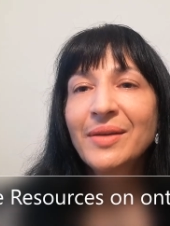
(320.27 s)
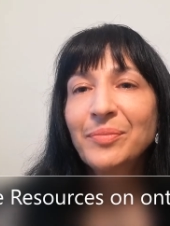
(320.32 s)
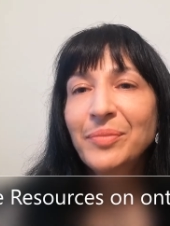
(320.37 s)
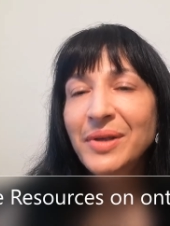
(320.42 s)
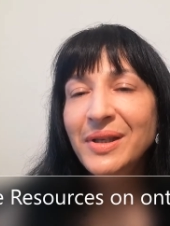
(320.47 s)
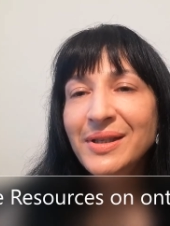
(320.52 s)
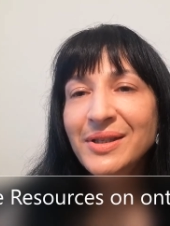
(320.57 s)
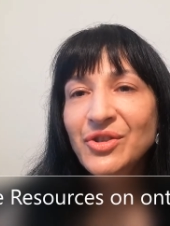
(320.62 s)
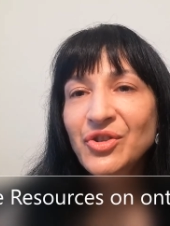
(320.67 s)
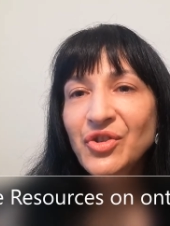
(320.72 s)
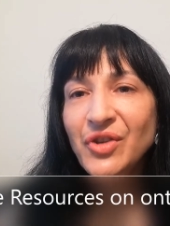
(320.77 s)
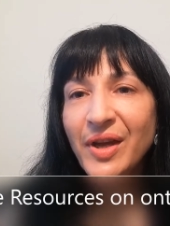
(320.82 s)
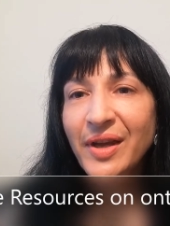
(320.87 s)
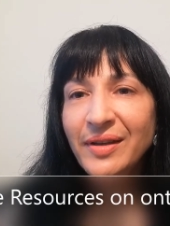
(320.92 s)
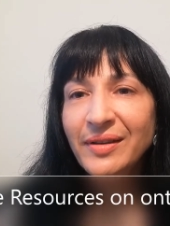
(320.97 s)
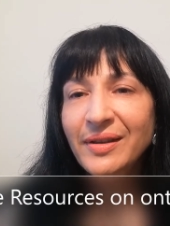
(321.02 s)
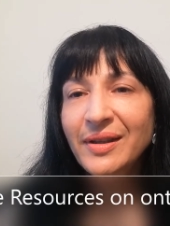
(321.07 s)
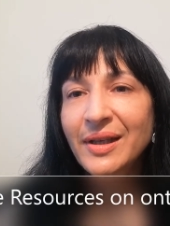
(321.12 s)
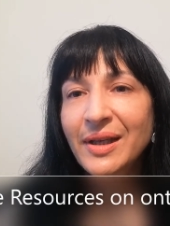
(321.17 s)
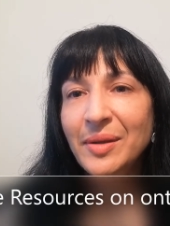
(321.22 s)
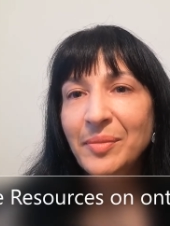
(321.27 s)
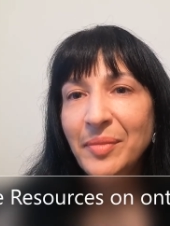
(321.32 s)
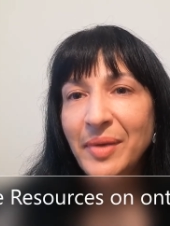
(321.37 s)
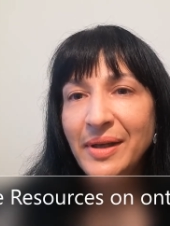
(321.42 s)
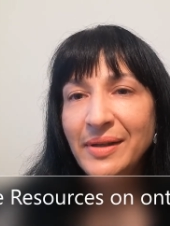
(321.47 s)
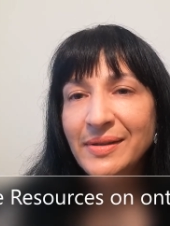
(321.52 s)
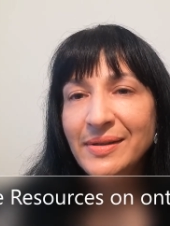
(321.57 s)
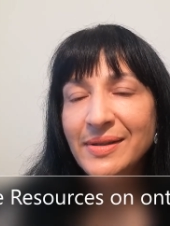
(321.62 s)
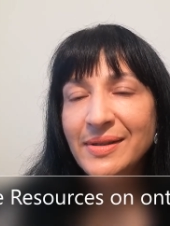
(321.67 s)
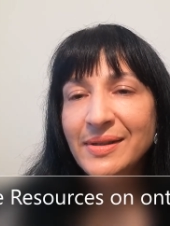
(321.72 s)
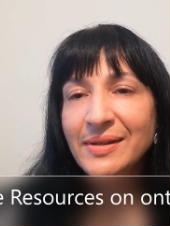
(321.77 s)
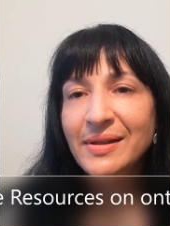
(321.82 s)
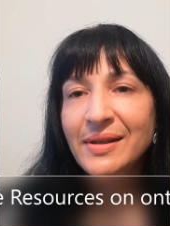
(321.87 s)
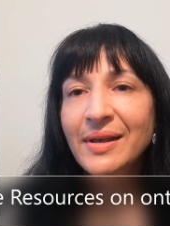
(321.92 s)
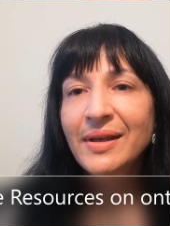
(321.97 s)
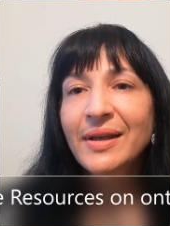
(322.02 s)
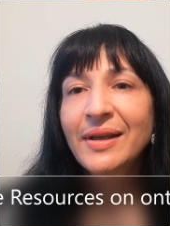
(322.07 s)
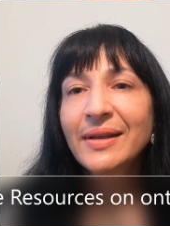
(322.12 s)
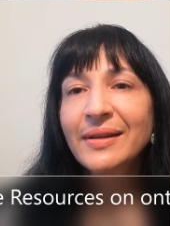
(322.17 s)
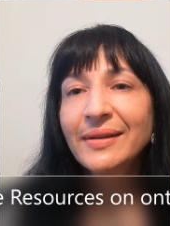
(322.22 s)
Please share in the comments.
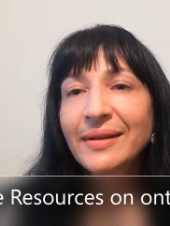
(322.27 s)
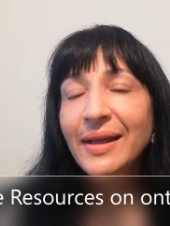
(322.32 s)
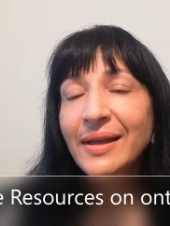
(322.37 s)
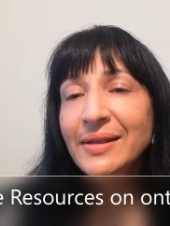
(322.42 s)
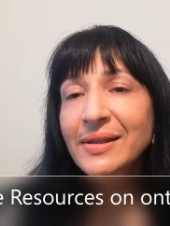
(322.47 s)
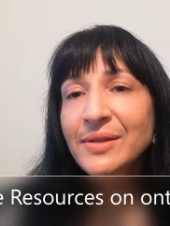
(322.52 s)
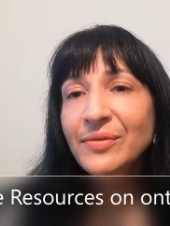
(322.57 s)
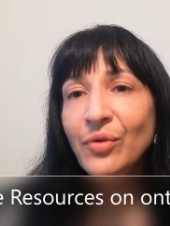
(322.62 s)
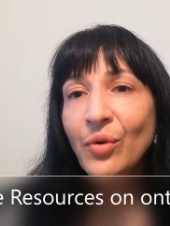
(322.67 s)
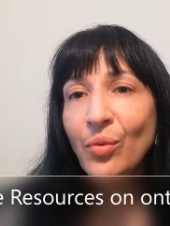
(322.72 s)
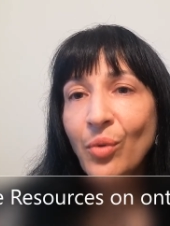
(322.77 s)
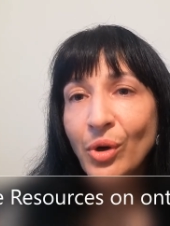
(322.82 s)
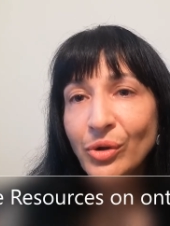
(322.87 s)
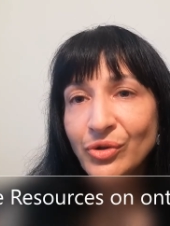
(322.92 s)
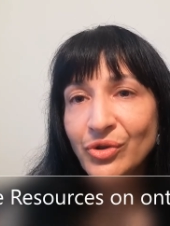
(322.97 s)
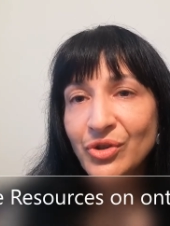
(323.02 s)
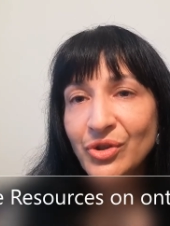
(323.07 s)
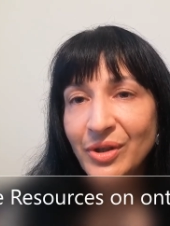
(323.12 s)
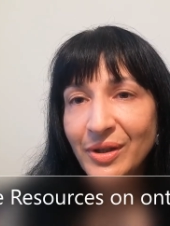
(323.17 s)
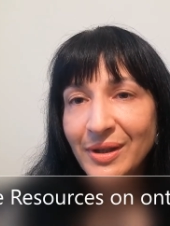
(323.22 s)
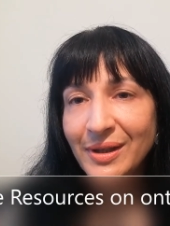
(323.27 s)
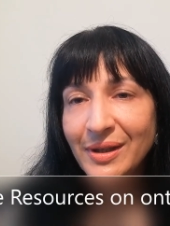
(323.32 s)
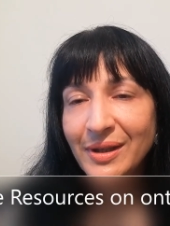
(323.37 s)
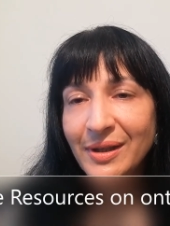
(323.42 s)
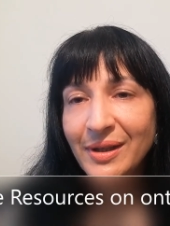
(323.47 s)
Thanks for watching.